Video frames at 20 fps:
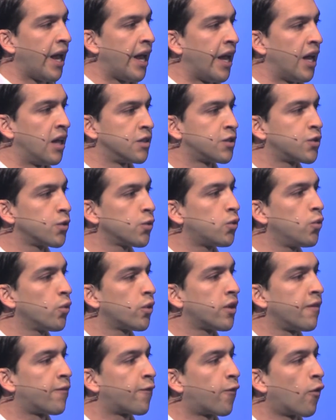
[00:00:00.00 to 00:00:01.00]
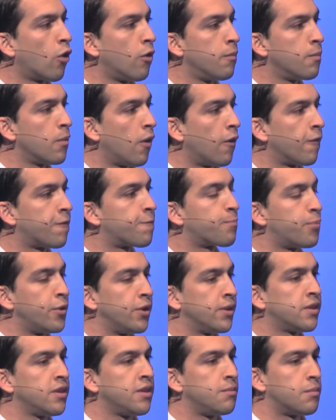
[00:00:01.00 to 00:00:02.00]
also took the form of
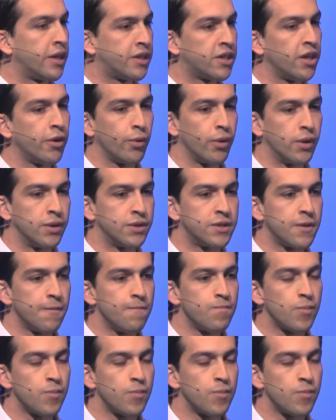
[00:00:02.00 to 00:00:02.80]
printed materials,